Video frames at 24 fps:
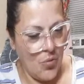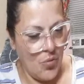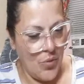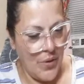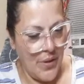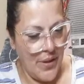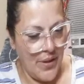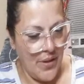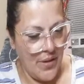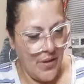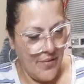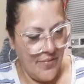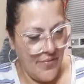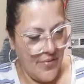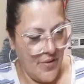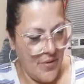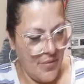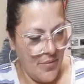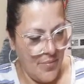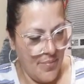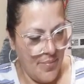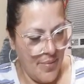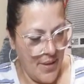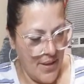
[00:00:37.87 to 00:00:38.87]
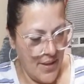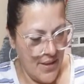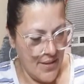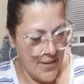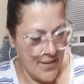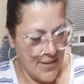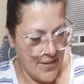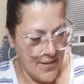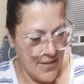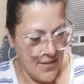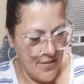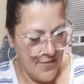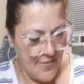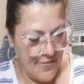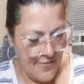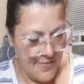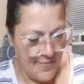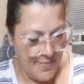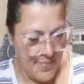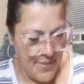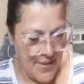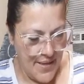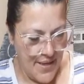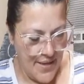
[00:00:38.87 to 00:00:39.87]
weight of the box in the
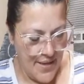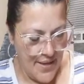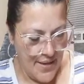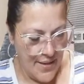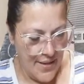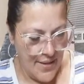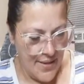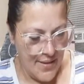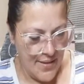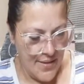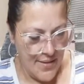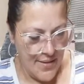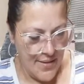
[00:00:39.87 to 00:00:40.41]
back,